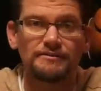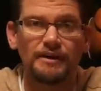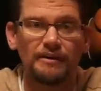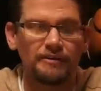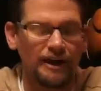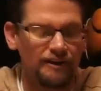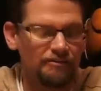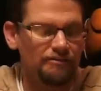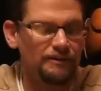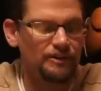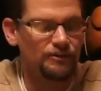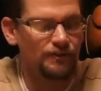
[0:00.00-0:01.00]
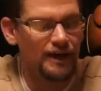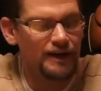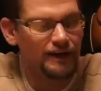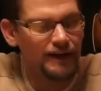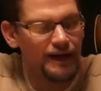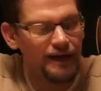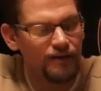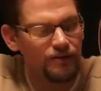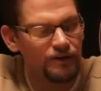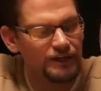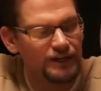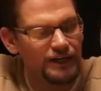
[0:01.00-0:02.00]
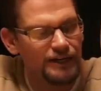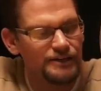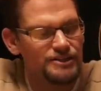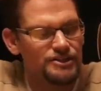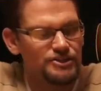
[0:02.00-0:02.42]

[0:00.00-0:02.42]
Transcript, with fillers: I've got it filled right now to